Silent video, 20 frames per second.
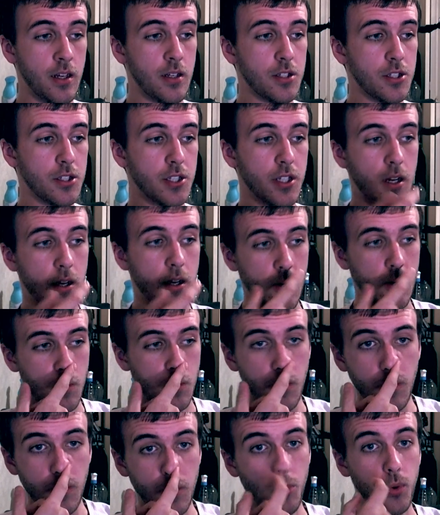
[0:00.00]
So
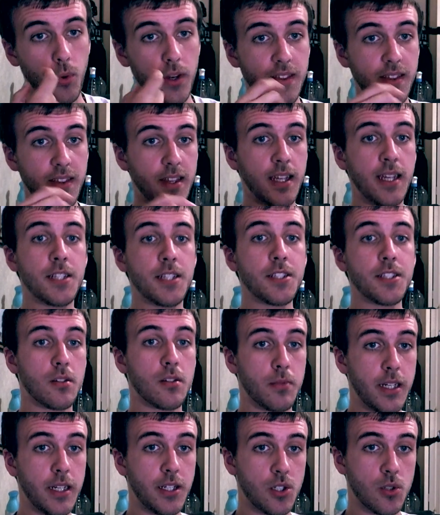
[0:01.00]
with these
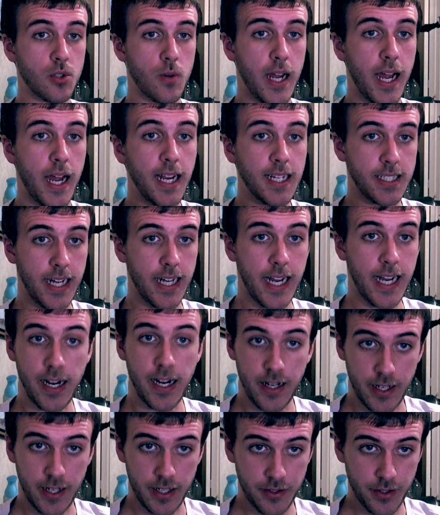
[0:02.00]
3 tracks
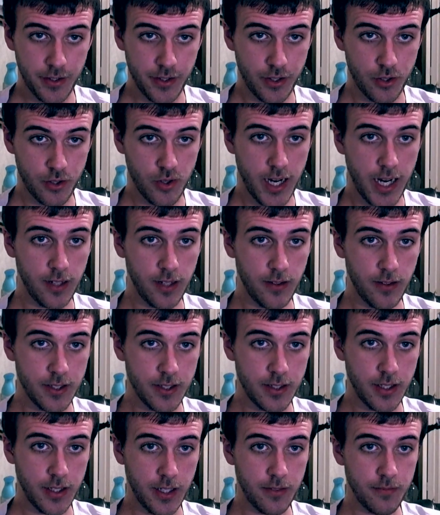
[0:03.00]
added into the track
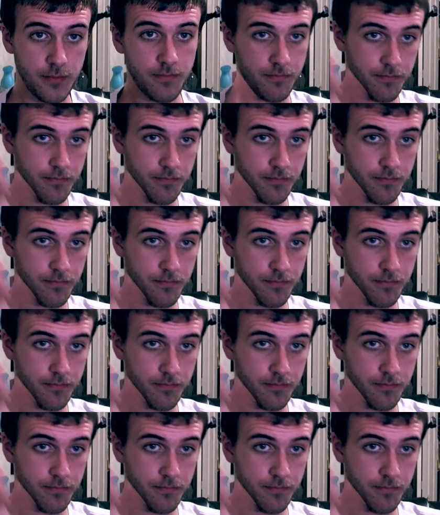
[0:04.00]
listing,